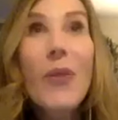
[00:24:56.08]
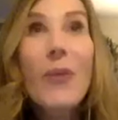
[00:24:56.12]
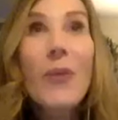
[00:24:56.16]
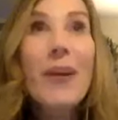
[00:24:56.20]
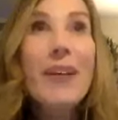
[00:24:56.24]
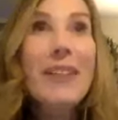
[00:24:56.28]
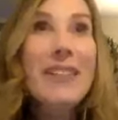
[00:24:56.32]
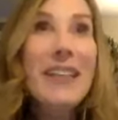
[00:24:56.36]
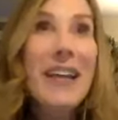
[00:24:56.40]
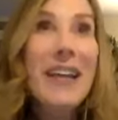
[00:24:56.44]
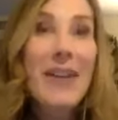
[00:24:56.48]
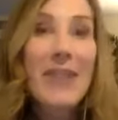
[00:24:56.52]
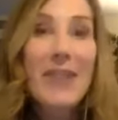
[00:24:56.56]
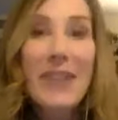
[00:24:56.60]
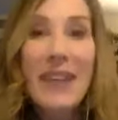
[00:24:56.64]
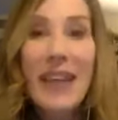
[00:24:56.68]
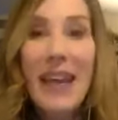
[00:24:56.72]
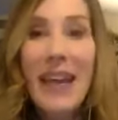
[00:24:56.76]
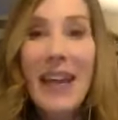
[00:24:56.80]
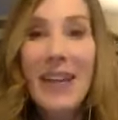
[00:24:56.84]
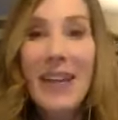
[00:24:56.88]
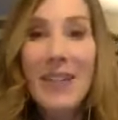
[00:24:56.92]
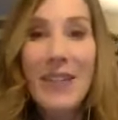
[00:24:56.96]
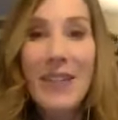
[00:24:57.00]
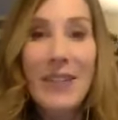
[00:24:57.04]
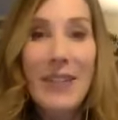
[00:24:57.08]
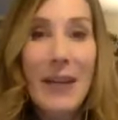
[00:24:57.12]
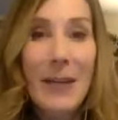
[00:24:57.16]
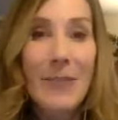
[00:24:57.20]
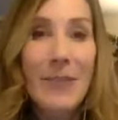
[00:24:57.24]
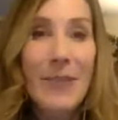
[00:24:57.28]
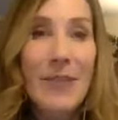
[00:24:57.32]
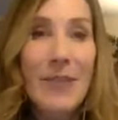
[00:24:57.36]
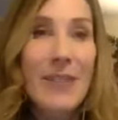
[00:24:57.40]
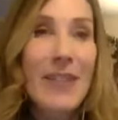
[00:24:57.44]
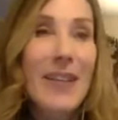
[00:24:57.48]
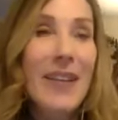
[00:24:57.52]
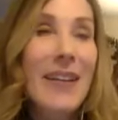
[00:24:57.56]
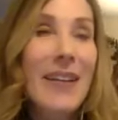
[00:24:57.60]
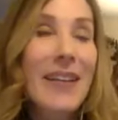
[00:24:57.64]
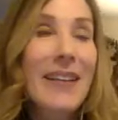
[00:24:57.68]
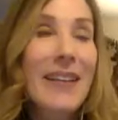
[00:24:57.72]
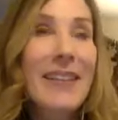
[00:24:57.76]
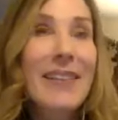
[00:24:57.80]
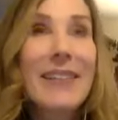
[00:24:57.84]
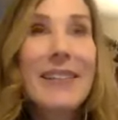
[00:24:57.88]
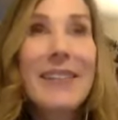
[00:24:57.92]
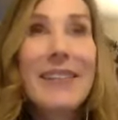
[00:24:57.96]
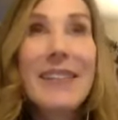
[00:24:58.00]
the way down the canyon, I'm just like,